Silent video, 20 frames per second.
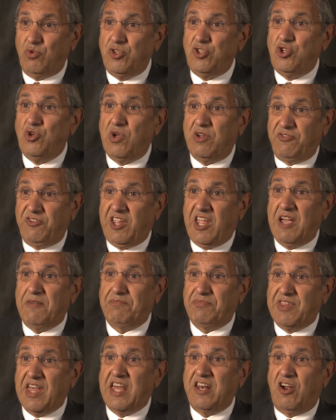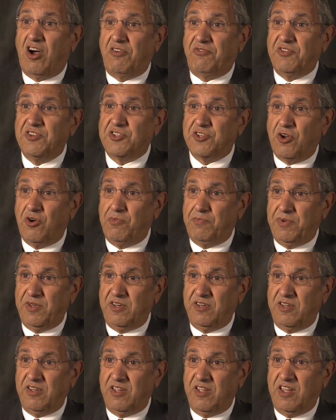Would you have kept that office open?
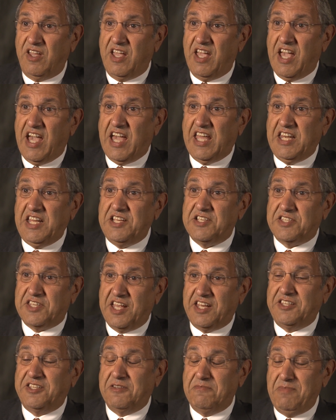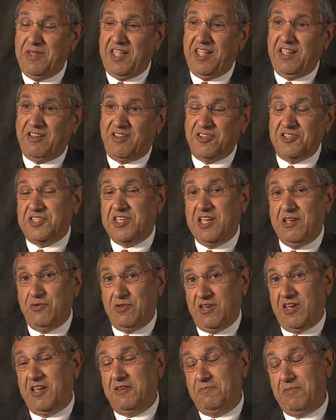And he said to me, because he
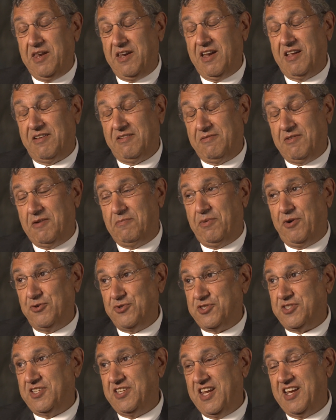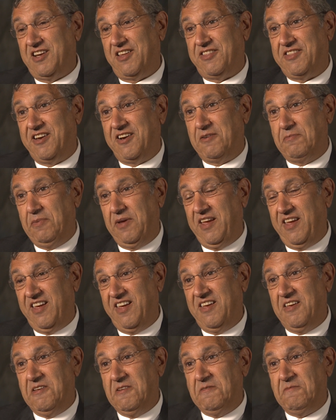had been opposed to dental therapy,
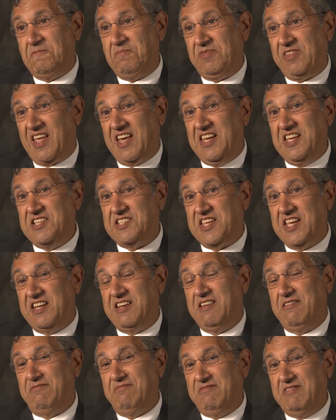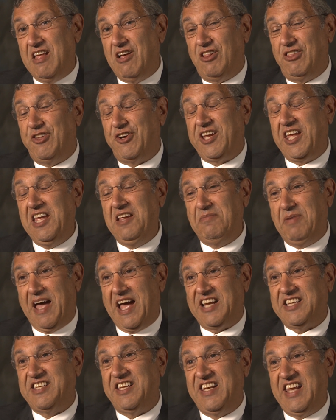and he said, no, looking
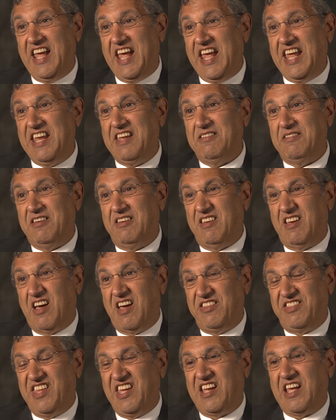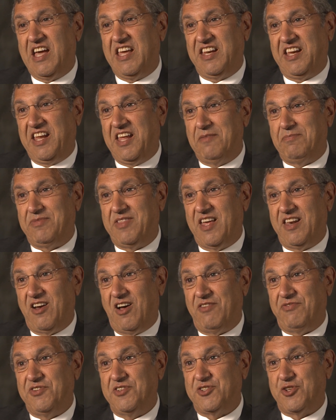back today, I think I'd have kept that
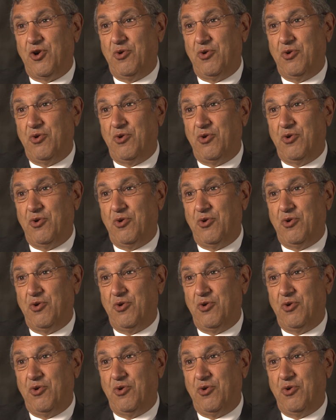office